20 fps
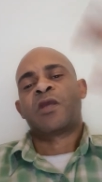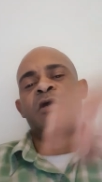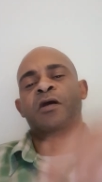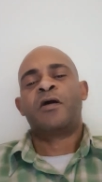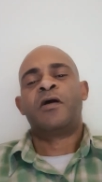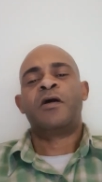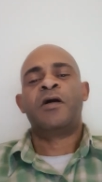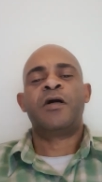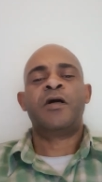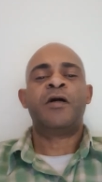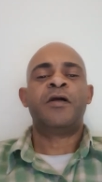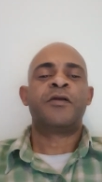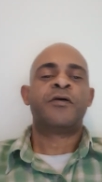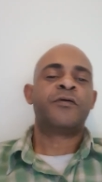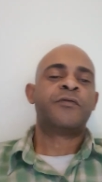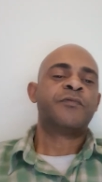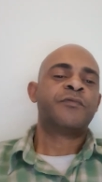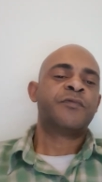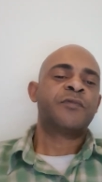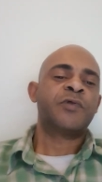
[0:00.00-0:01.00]

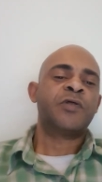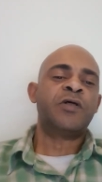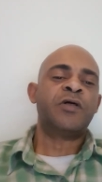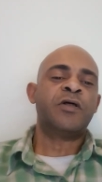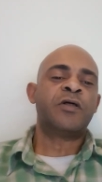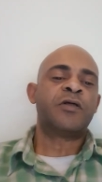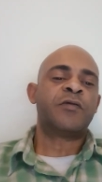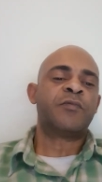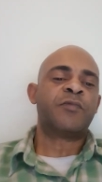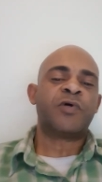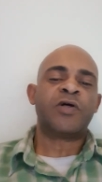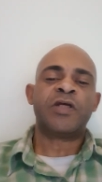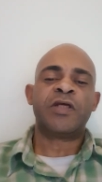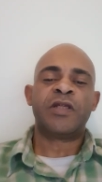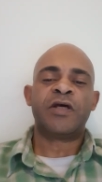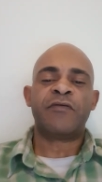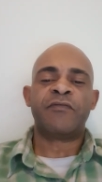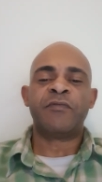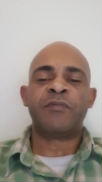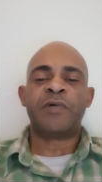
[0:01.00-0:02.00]
Hello. Good
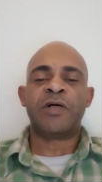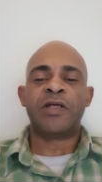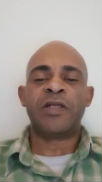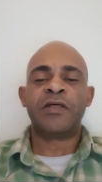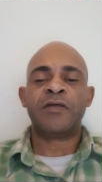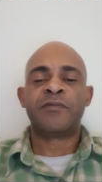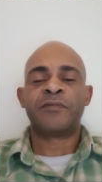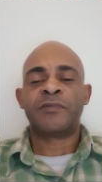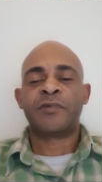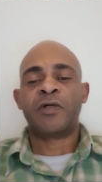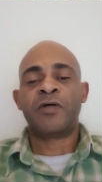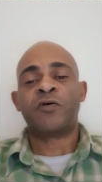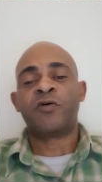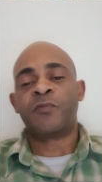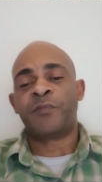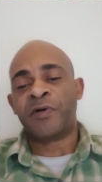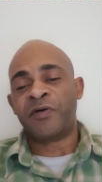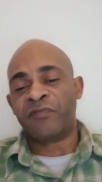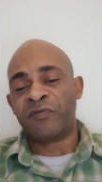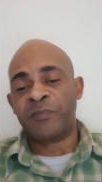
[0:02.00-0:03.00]
morning, everybody. I
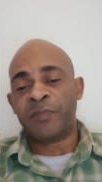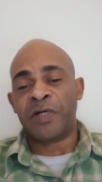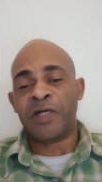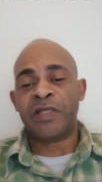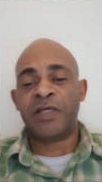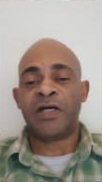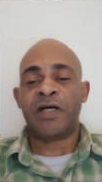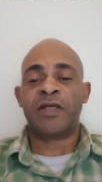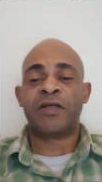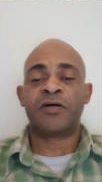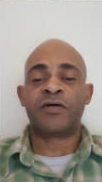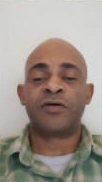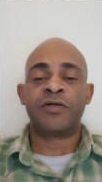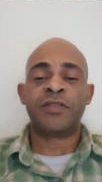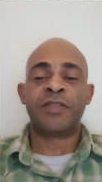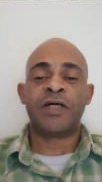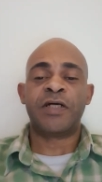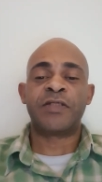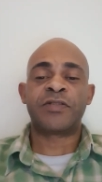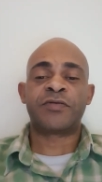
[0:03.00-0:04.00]
hope everybody had a good
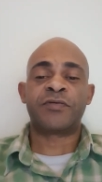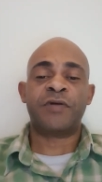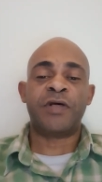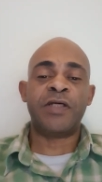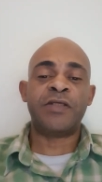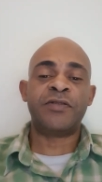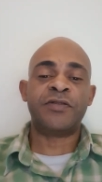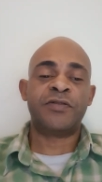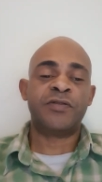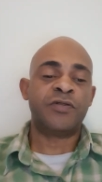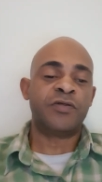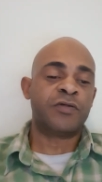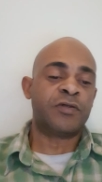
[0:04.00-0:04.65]
night's rest.